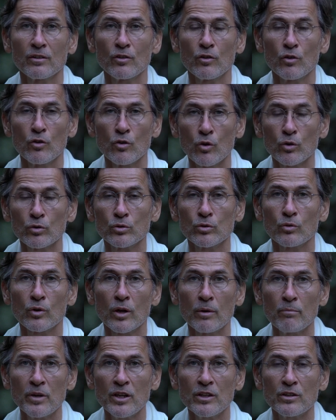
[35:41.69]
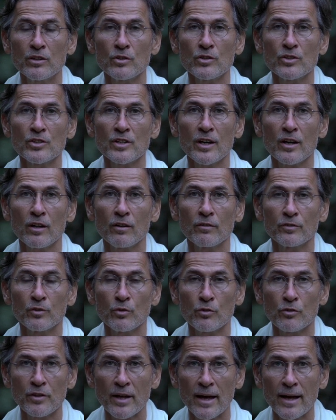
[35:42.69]
not to commit yourself
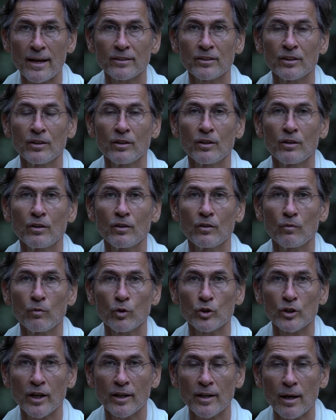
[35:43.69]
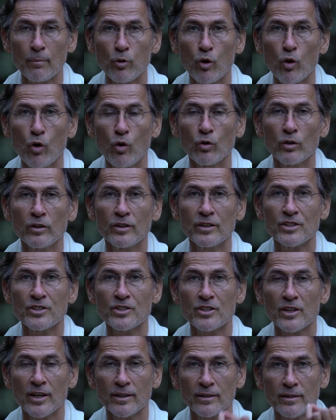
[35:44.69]
to that what can uphold
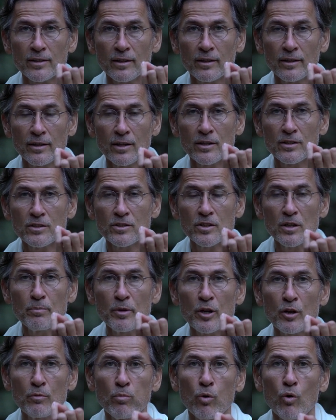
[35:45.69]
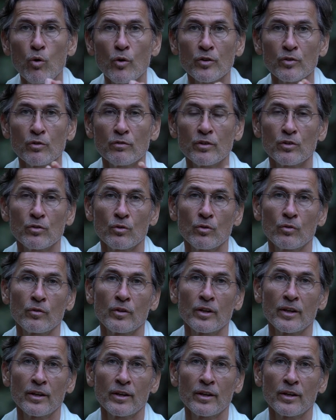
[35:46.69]
this at the tipping point of it all.